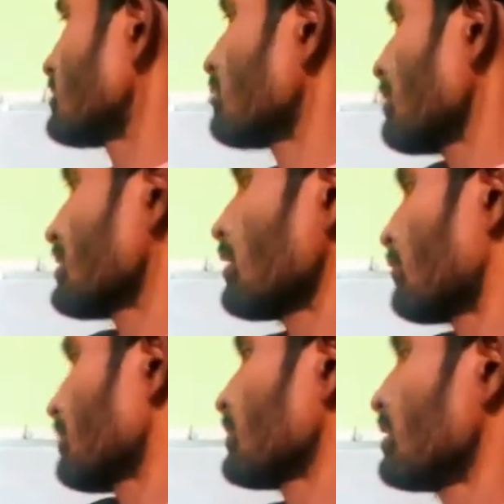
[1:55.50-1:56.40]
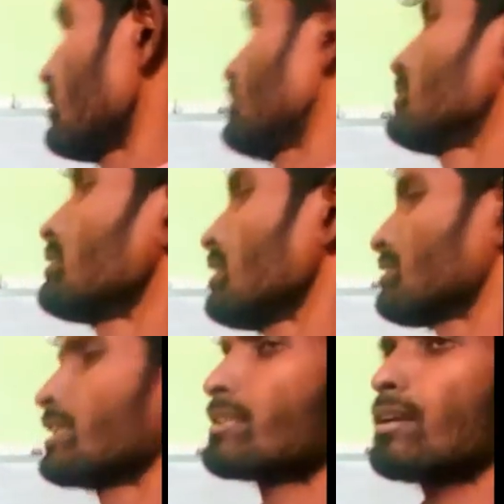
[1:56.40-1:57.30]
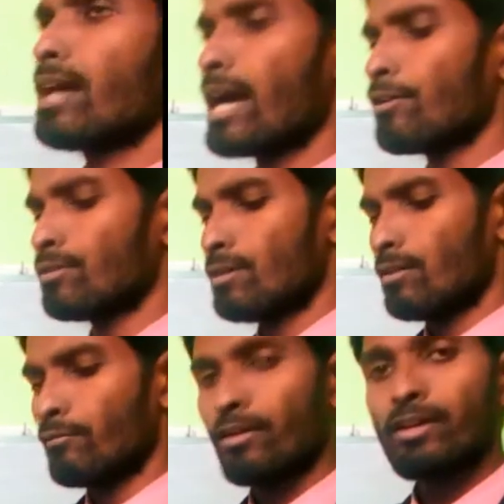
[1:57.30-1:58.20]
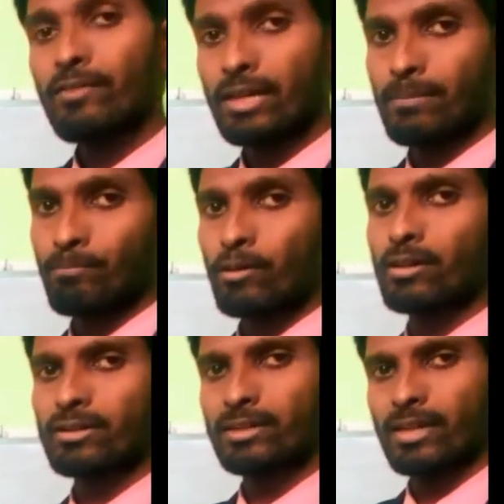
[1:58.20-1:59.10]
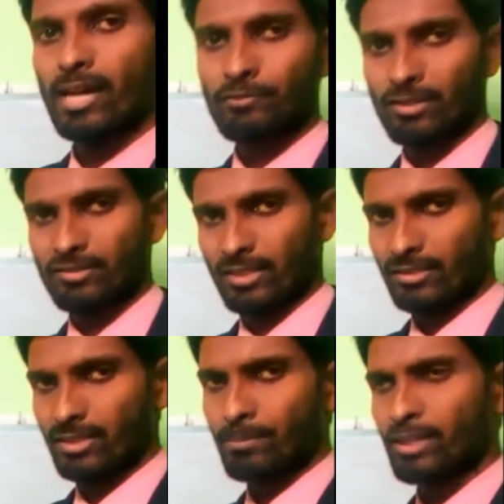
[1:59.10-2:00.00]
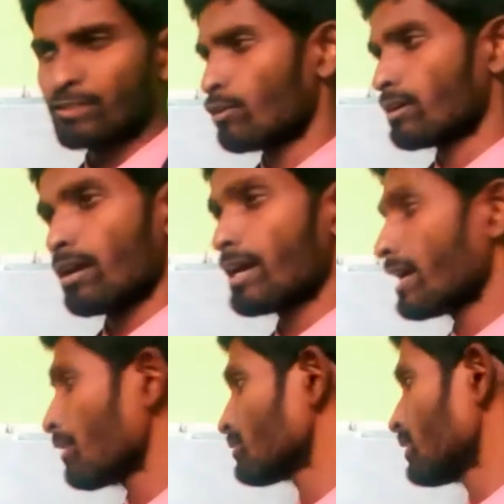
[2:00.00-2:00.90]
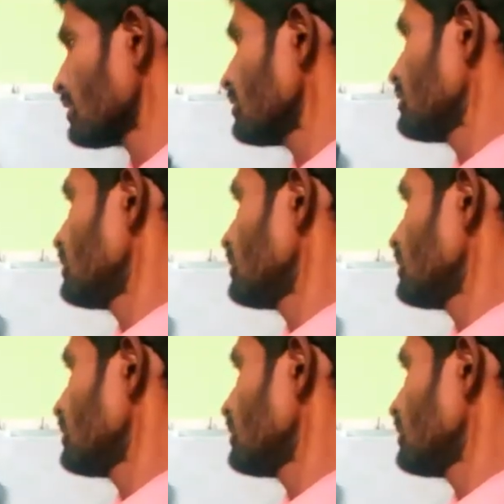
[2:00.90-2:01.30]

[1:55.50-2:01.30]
just rub it off. The signal have very important characteristics. That means what? I have the